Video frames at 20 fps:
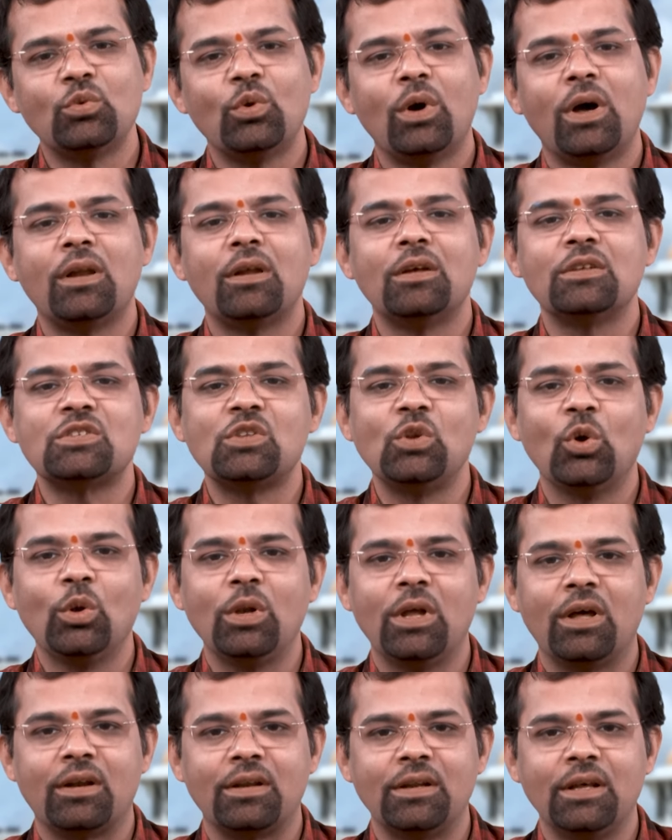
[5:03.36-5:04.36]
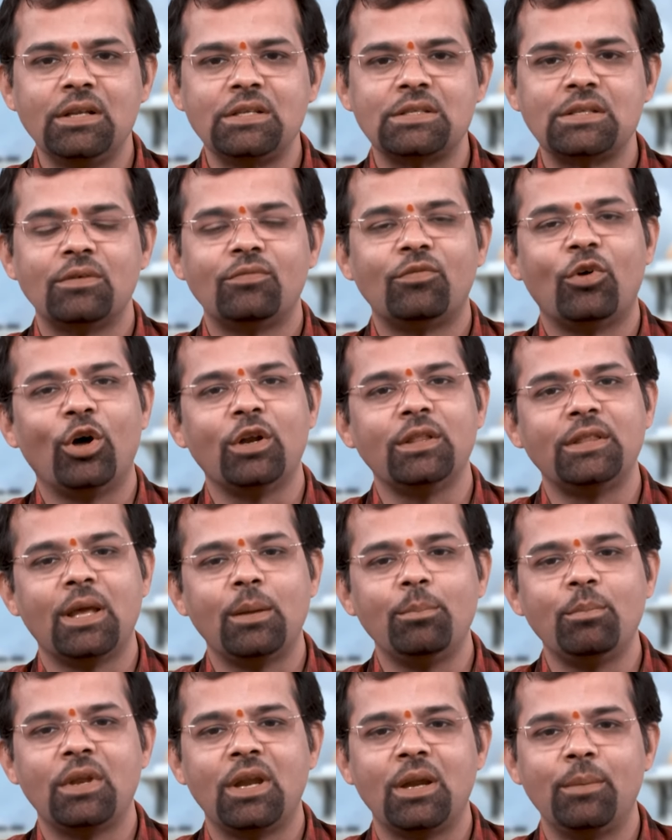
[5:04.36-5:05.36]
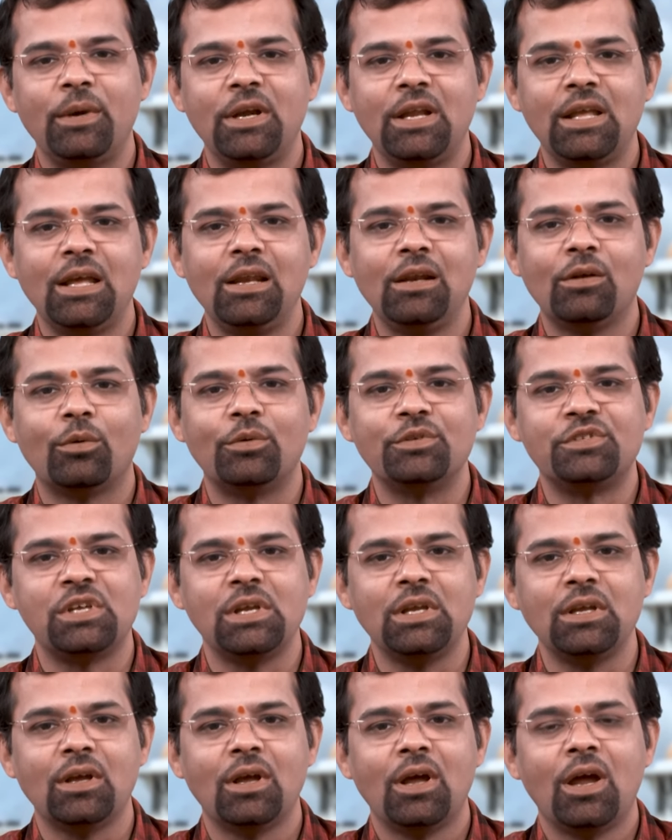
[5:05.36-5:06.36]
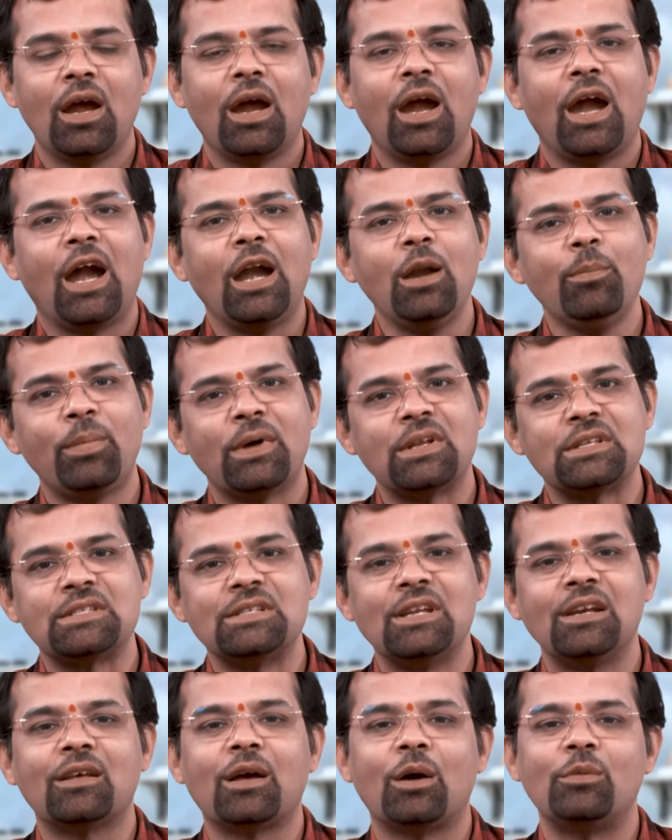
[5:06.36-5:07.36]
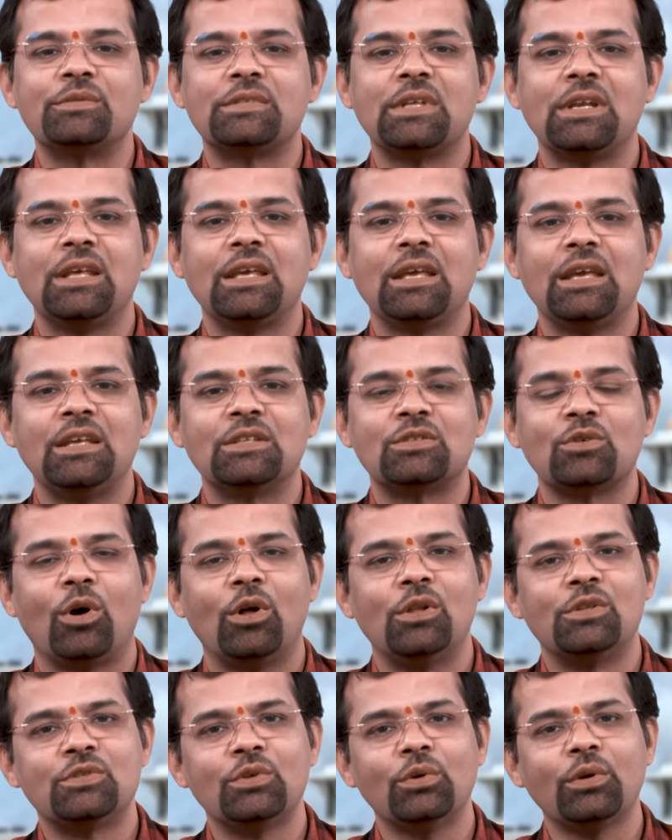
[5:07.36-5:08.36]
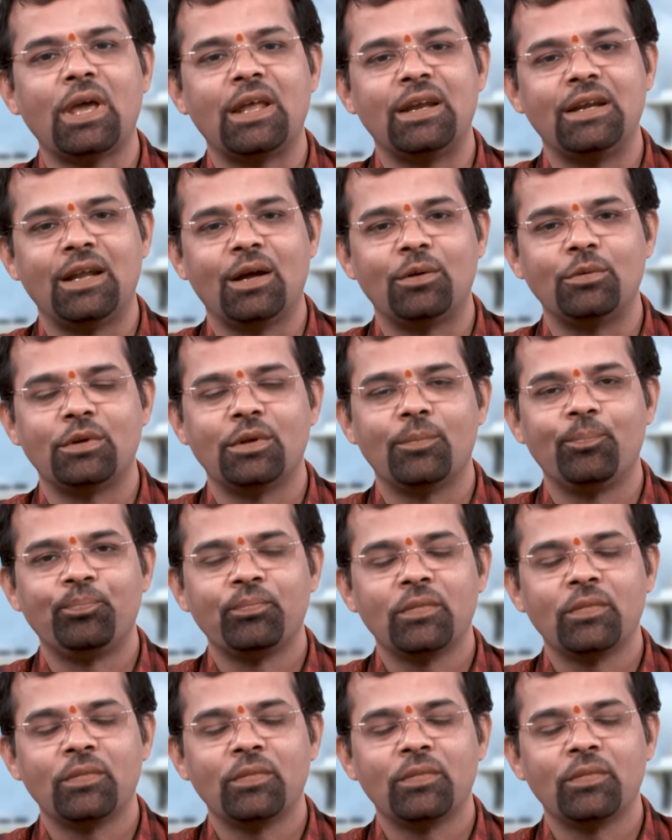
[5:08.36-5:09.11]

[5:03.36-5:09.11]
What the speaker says: who are slow learners, for them remedial coaching and personal counseling is also carried out.